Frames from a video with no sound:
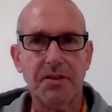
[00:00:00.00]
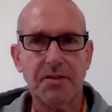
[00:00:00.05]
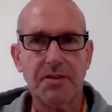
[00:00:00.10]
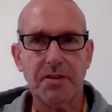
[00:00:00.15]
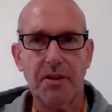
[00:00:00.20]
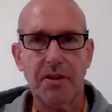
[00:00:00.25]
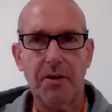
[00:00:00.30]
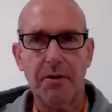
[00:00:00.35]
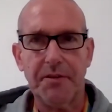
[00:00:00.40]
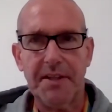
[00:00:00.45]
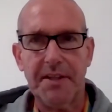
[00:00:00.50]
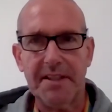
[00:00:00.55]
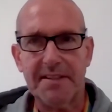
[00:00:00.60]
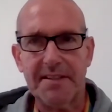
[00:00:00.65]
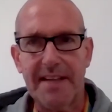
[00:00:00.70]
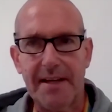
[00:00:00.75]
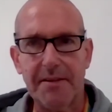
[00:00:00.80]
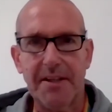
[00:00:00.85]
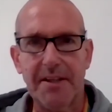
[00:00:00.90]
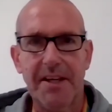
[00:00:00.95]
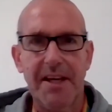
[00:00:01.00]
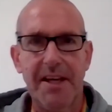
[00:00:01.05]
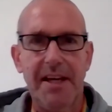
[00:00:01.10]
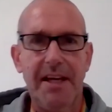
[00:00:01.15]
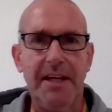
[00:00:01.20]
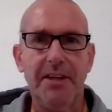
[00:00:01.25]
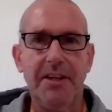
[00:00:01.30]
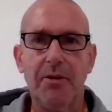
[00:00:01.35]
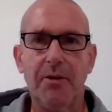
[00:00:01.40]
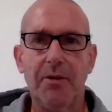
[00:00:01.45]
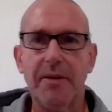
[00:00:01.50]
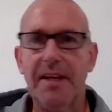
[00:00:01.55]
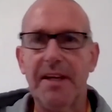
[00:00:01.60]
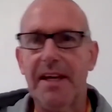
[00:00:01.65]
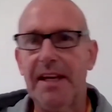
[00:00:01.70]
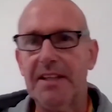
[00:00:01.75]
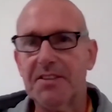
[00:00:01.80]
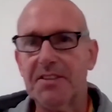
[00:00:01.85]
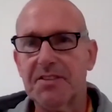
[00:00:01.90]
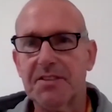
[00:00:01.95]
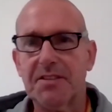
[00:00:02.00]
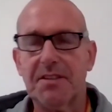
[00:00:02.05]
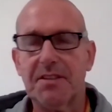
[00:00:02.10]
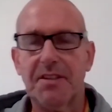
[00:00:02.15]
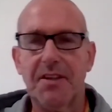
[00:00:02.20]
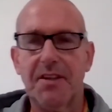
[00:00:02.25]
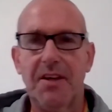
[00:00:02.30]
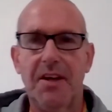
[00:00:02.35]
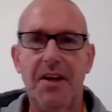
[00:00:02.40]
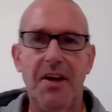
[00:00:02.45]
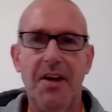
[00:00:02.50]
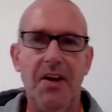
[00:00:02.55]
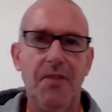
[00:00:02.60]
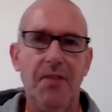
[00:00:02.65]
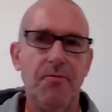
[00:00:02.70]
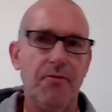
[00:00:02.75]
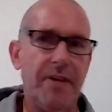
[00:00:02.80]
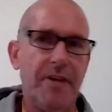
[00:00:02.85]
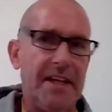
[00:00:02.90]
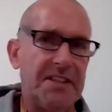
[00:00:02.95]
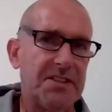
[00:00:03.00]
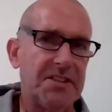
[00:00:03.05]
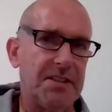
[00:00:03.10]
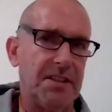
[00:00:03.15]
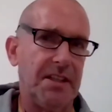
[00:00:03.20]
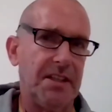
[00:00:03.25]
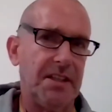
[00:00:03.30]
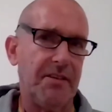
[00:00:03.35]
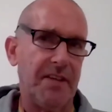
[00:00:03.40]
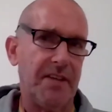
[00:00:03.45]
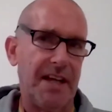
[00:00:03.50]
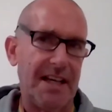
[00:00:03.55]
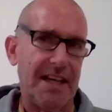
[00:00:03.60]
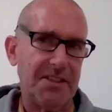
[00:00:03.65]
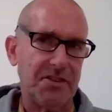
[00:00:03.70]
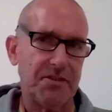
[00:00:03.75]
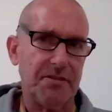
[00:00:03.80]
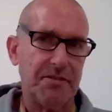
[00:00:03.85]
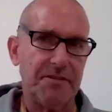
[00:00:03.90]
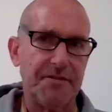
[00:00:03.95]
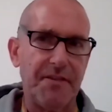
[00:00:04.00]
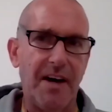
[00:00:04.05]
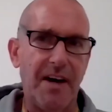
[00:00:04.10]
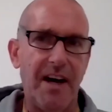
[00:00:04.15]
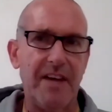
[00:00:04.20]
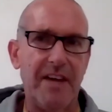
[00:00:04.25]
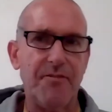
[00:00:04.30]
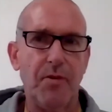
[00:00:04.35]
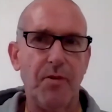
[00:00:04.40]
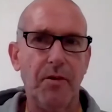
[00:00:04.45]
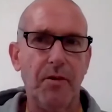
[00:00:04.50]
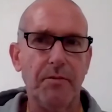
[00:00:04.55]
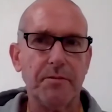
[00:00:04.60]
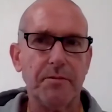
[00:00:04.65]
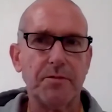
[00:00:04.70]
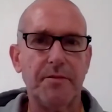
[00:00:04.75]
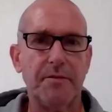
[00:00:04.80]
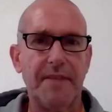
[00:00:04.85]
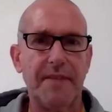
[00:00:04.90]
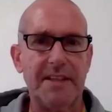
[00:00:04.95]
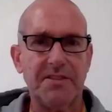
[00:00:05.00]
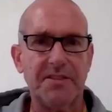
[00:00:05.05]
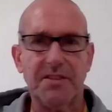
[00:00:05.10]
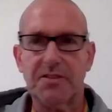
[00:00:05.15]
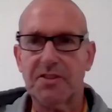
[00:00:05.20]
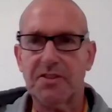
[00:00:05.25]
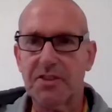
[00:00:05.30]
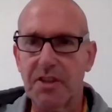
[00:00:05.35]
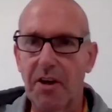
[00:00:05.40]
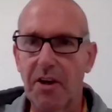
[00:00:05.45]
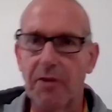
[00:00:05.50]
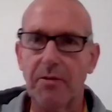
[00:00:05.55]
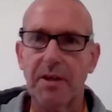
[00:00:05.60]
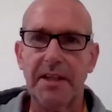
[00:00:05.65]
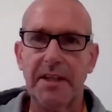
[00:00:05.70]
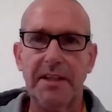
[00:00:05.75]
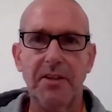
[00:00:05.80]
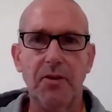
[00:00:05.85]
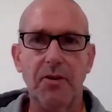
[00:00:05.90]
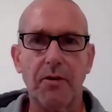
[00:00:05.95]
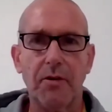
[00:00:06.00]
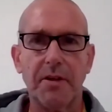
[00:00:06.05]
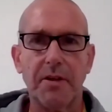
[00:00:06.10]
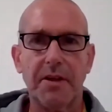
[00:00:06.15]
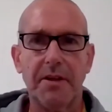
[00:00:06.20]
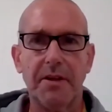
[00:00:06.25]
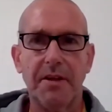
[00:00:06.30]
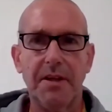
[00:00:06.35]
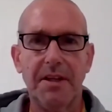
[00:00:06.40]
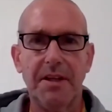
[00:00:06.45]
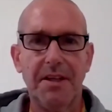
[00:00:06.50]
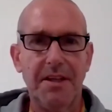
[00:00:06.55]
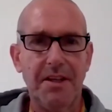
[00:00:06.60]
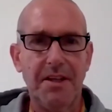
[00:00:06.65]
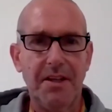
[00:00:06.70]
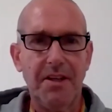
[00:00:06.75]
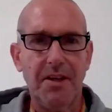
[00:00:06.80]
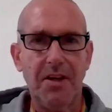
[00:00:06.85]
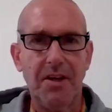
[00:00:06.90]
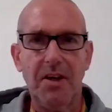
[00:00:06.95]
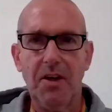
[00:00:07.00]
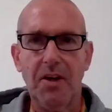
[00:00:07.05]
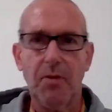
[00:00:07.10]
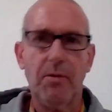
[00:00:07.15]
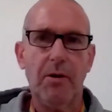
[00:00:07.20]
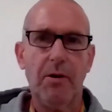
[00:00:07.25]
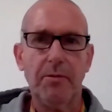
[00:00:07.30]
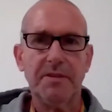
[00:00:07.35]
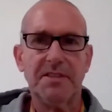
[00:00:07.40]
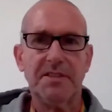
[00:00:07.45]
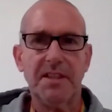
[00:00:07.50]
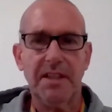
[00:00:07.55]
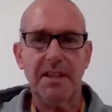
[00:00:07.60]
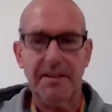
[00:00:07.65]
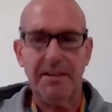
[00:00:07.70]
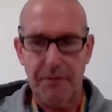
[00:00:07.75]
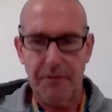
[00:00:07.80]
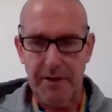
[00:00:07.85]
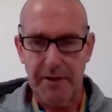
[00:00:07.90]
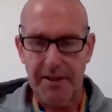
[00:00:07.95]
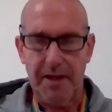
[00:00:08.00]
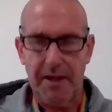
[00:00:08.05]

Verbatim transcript: So the adapt, you know, it's recently the last sort of five months we've had to totally look at what we're delivering.